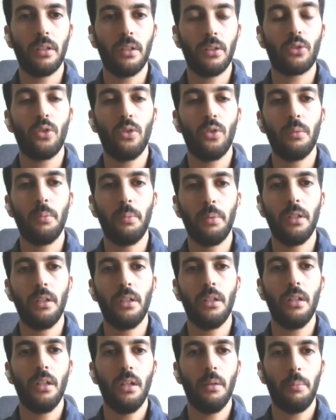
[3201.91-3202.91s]
It could
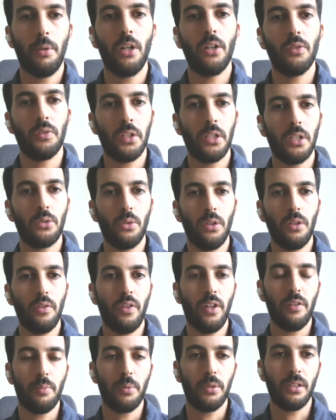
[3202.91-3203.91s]
be part of that
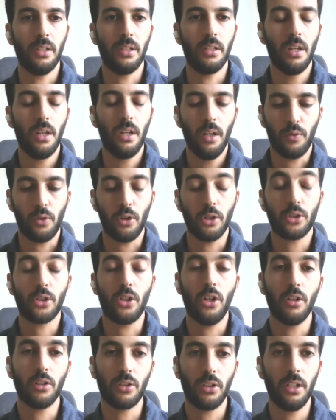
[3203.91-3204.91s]
25%. Of course,
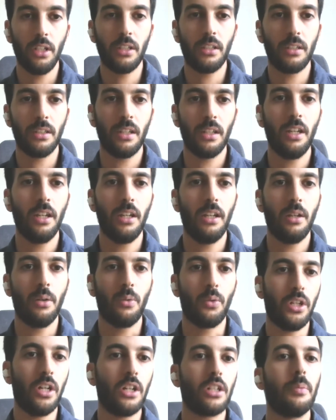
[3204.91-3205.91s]
concrete
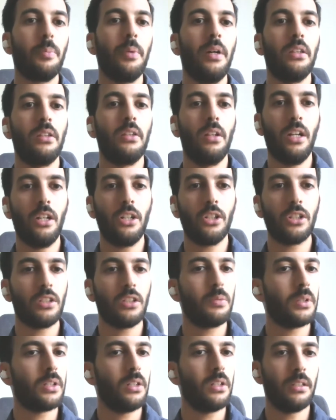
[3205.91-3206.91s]
would occupy the
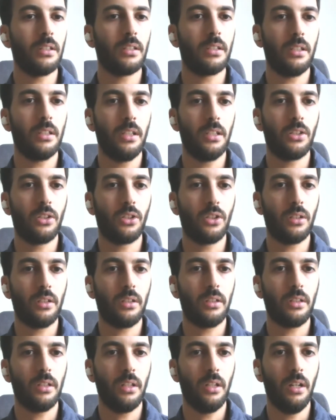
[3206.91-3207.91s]
largest because it's
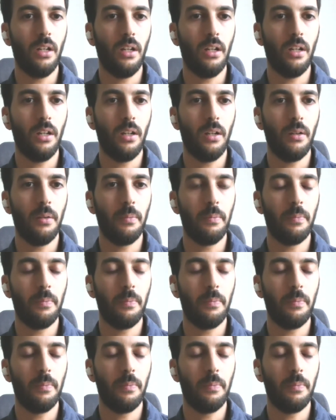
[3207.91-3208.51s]
just the